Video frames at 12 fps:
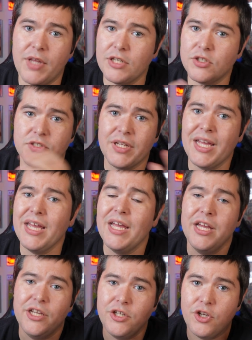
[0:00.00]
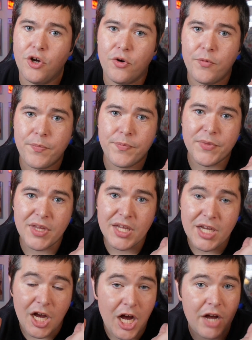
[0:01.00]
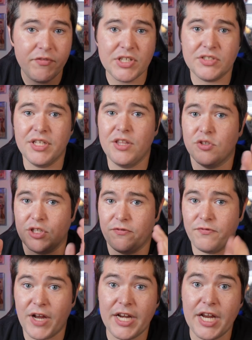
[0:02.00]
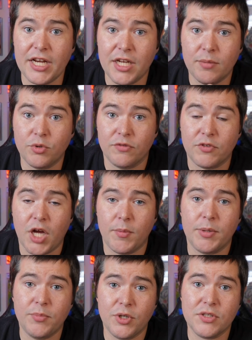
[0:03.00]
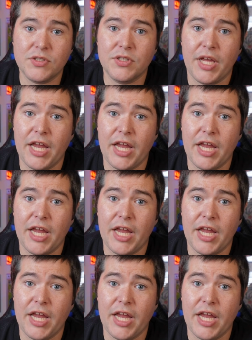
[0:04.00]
They just, you know, obviously there's a finite number of comic books.